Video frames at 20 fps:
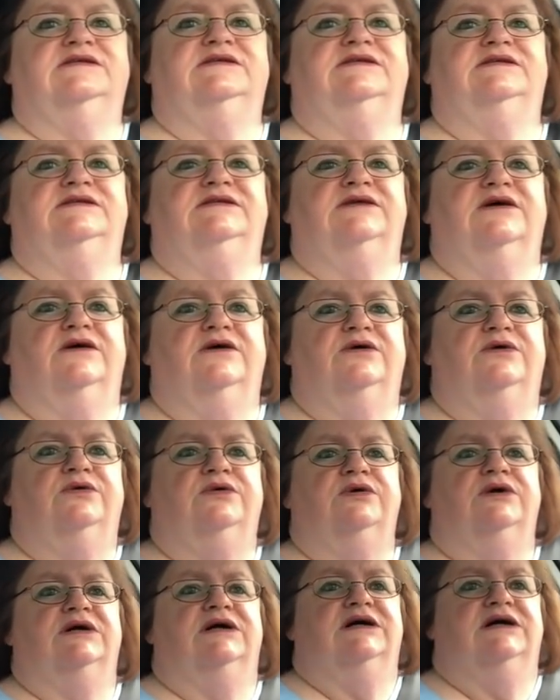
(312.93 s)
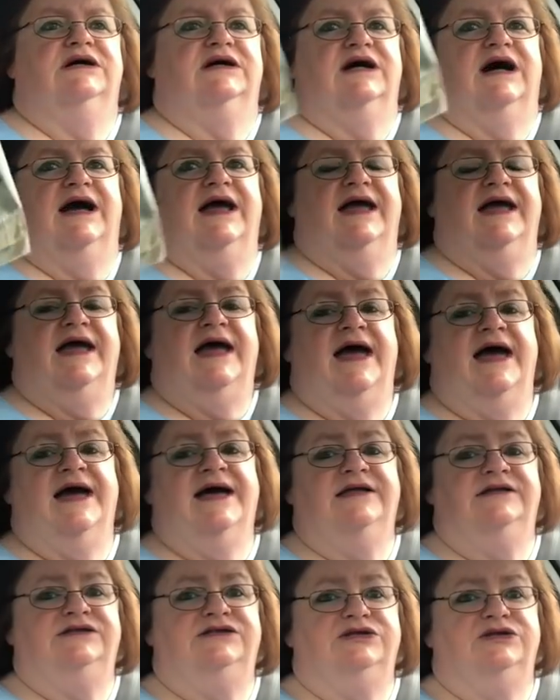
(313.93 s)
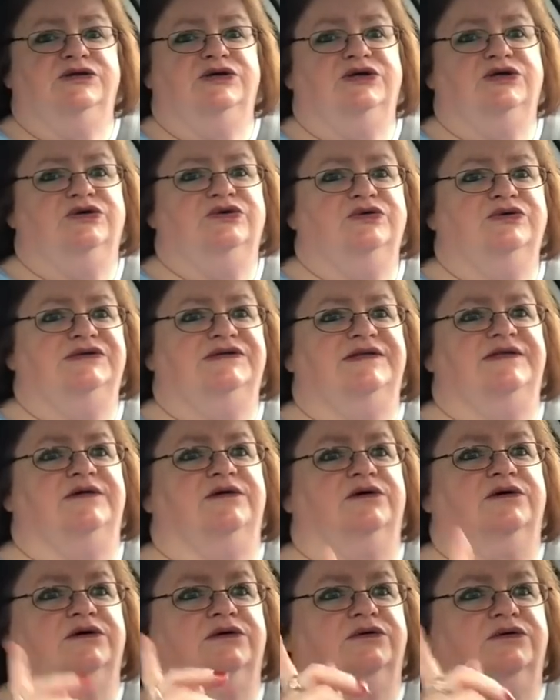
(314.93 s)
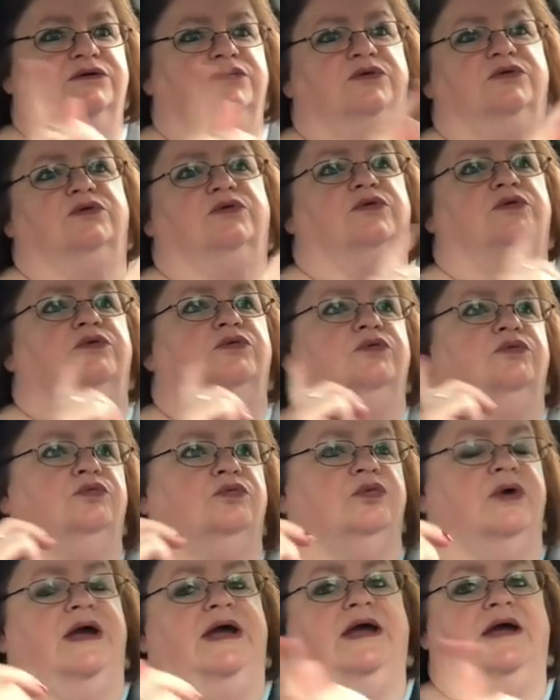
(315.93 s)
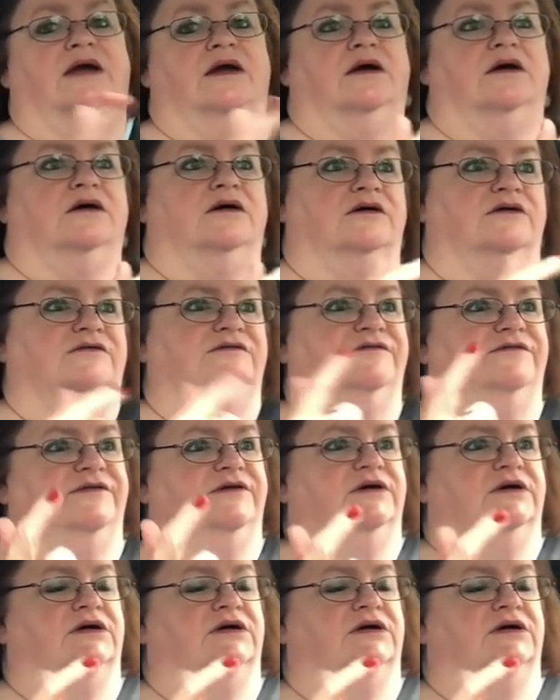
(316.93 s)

So I had to use the ring of